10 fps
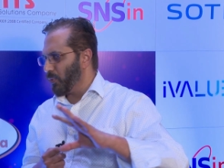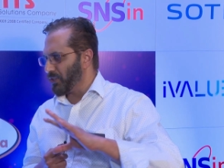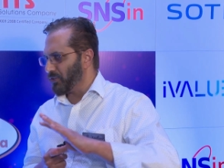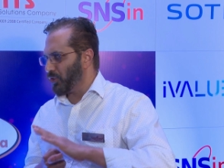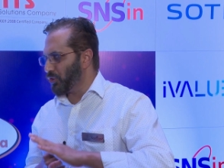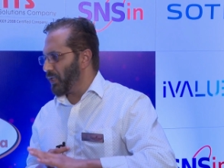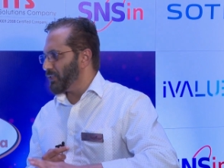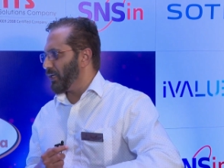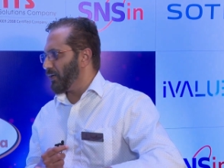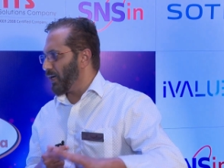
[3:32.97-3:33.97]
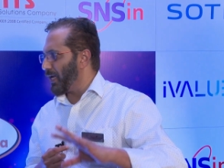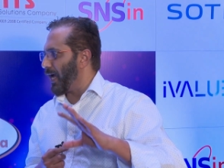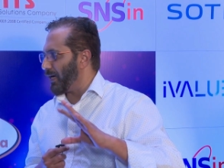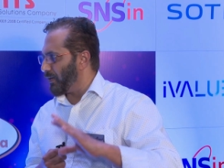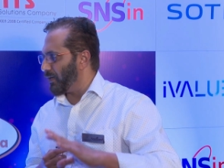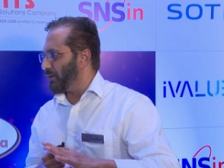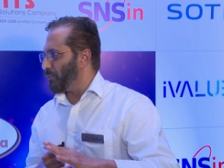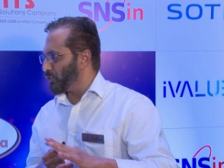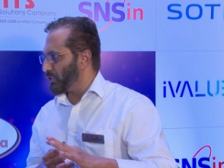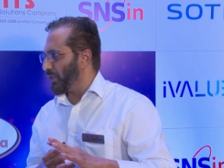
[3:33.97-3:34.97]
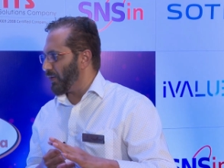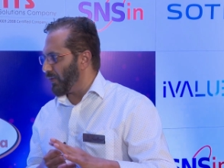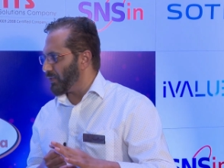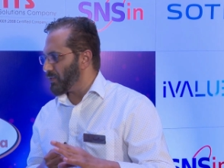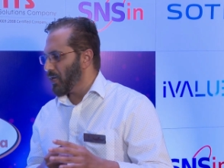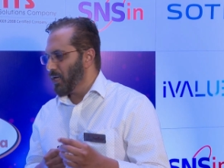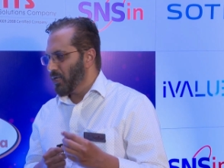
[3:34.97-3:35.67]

which is usually generally handled in most of the events.